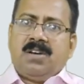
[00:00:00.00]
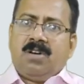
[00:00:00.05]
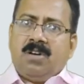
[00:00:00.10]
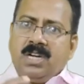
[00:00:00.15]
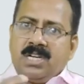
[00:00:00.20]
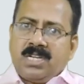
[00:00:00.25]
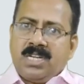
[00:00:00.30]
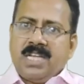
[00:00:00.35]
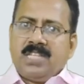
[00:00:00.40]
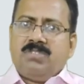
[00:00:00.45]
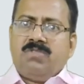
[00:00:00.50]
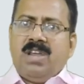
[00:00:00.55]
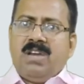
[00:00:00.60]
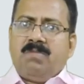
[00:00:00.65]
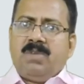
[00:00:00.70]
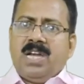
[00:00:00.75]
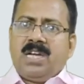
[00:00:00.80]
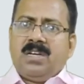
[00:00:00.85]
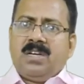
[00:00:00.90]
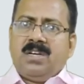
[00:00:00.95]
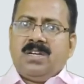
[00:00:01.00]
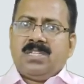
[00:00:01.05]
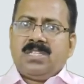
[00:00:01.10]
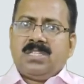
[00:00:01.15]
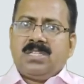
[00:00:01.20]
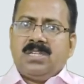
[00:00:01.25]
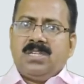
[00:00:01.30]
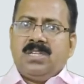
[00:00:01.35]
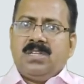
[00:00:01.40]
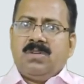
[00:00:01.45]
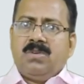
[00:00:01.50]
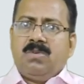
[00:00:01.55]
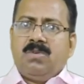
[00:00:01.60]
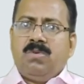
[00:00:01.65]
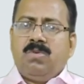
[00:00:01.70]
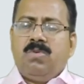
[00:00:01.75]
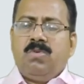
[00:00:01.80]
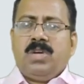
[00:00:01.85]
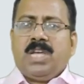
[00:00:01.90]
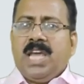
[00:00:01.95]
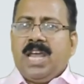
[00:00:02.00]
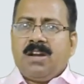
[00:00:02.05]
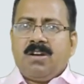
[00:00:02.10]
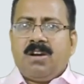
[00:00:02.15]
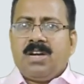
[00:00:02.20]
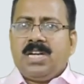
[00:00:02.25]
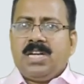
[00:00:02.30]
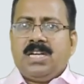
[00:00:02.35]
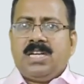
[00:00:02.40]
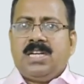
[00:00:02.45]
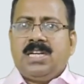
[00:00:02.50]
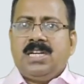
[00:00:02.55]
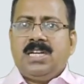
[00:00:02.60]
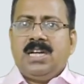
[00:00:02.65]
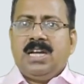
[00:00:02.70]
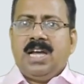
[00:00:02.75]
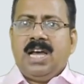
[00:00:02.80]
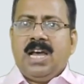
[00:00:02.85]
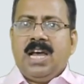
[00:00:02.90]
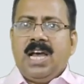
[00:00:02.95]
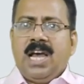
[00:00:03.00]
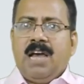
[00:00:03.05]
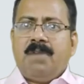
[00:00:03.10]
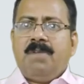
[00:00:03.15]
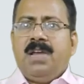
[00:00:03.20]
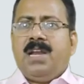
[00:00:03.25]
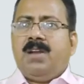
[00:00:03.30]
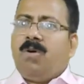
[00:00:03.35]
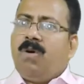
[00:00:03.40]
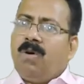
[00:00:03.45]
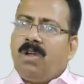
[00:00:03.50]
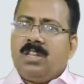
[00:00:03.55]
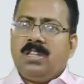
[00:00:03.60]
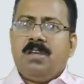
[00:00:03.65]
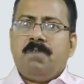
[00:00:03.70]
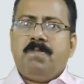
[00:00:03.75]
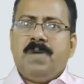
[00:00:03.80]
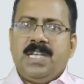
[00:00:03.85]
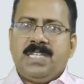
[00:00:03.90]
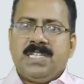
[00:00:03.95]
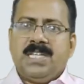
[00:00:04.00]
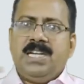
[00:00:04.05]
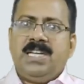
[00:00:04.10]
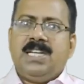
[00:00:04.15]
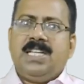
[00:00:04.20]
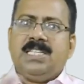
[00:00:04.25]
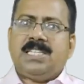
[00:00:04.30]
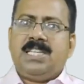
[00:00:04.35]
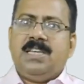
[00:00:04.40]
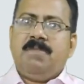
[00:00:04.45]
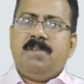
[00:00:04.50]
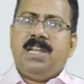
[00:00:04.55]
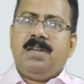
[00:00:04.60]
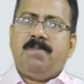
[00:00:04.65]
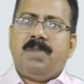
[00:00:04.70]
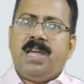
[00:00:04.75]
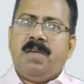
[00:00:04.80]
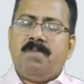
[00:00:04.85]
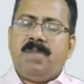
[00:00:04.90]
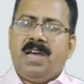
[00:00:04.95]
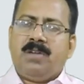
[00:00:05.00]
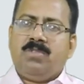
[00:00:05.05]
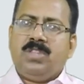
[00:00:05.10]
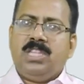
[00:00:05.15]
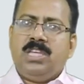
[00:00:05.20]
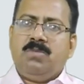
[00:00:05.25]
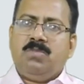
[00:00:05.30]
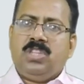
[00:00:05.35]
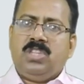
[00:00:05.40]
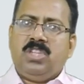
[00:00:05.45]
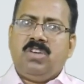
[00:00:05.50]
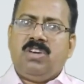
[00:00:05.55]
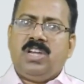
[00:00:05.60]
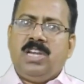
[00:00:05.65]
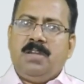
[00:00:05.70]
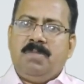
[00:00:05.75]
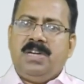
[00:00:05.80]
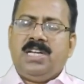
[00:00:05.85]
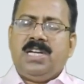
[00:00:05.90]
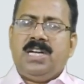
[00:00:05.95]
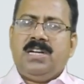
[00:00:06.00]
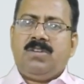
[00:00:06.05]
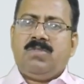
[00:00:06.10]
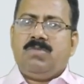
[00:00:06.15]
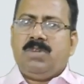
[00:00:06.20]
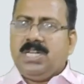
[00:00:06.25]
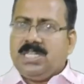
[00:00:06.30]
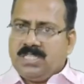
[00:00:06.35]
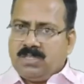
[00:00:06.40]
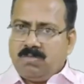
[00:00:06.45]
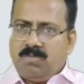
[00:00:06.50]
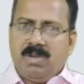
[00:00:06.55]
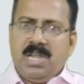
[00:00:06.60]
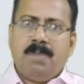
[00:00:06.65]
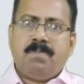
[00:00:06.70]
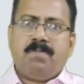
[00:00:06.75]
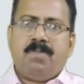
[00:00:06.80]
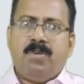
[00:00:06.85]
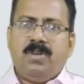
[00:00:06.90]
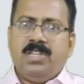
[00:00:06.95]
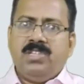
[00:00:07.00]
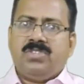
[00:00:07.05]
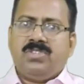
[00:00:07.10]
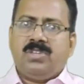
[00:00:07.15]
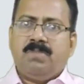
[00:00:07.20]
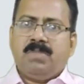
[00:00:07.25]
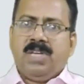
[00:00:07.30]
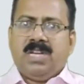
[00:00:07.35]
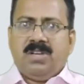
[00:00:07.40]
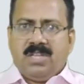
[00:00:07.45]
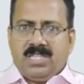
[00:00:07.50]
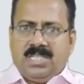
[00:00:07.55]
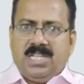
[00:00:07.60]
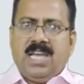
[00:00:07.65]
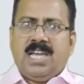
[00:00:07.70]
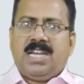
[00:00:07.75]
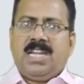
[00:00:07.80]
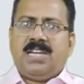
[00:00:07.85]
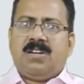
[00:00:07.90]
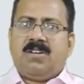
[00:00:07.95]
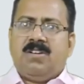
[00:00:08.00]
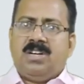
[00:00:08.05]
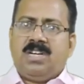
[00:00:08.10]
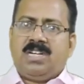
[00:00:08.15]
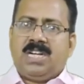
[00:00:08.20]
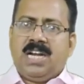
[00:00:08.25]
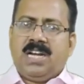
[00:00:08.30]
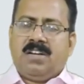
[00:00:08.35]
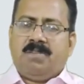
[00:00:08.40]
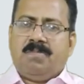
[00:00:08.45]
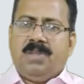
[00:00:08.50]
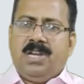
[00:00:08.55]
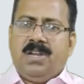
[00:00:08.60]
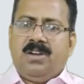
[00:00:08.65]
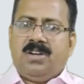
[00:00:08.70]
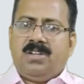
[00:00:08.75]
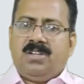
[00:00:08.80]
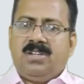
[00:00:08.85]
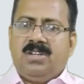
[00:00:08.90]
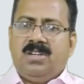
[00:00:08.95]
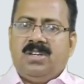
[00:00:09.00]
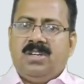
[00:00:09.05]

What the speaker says: contractual workers who cannot avail all the facilities given by Maruti Udyog Limited to its employees because they are in contract period.